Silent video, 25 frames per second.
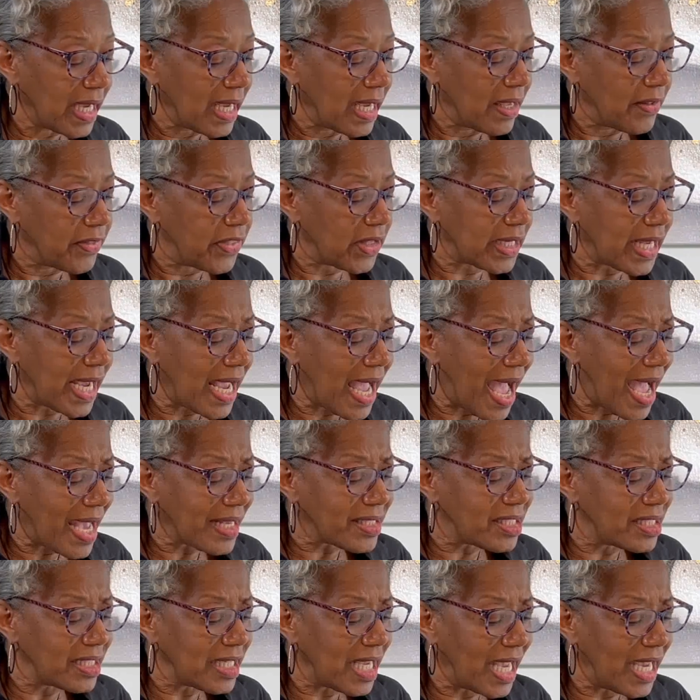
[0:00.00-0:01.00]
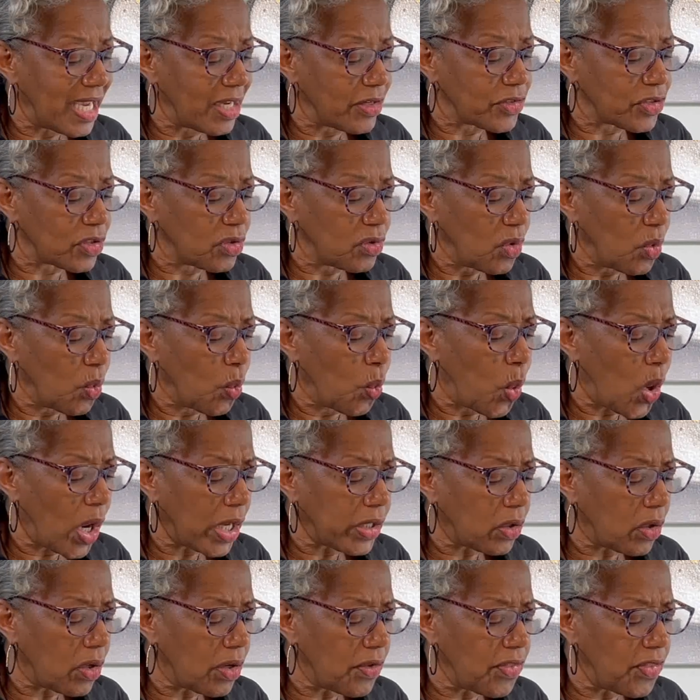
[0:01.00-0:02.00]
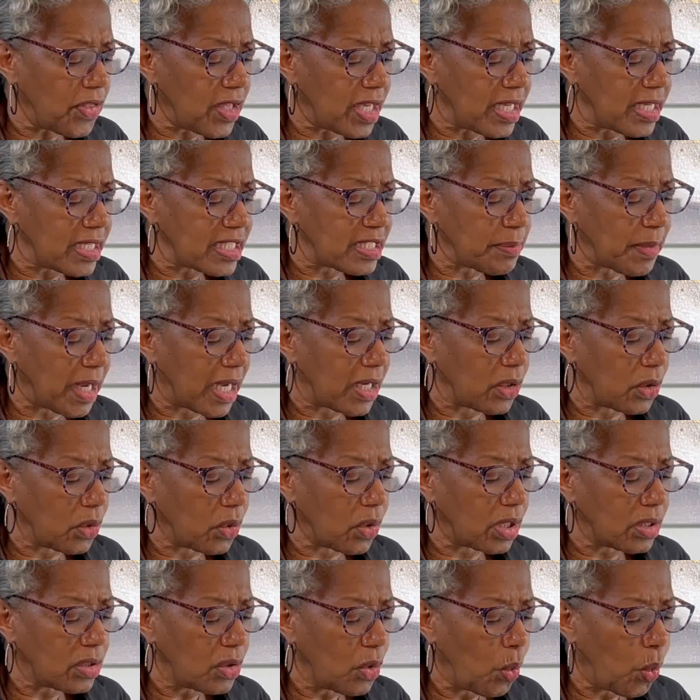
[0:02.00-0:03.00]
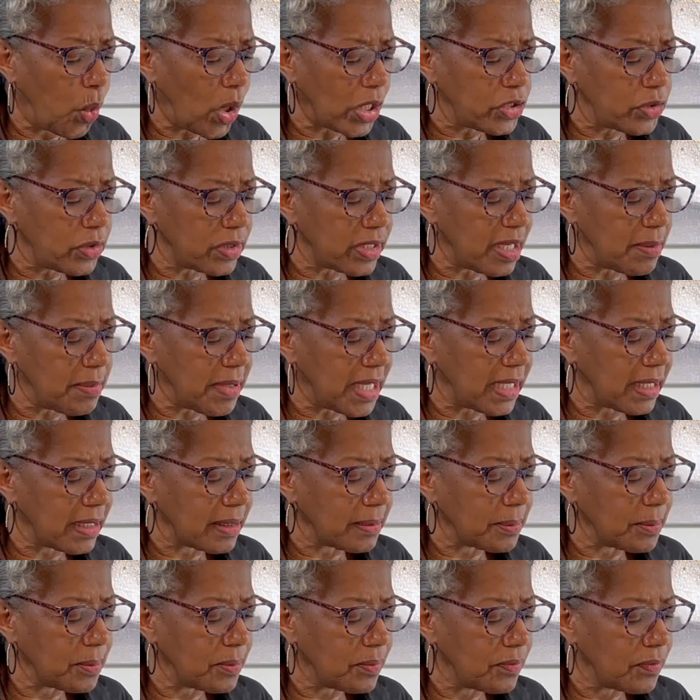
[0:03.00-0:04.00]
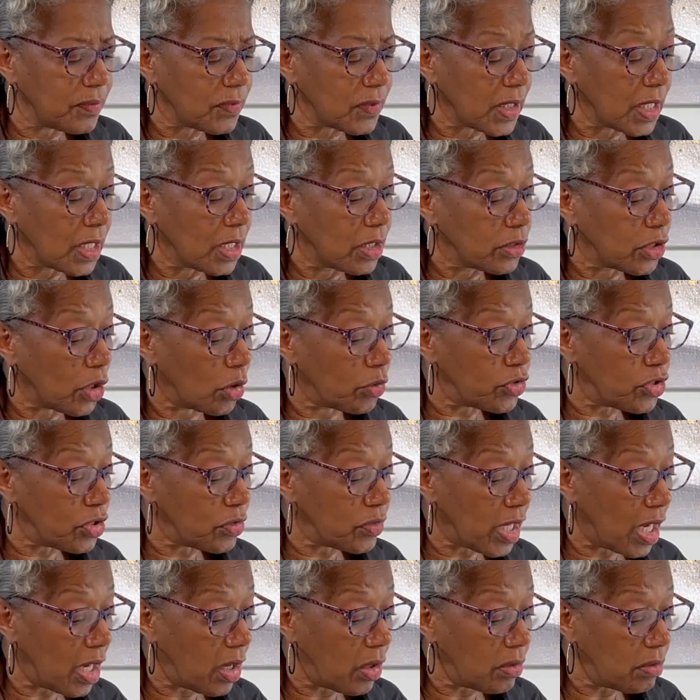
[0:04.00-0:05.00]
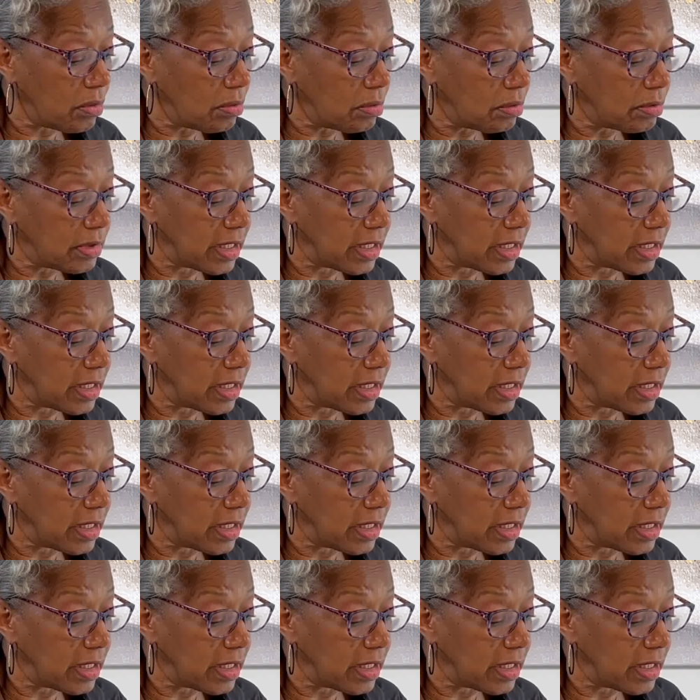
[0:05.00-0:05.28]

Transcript: Then I asked the angel, What are these, my lord? What do they mean? Don't you know?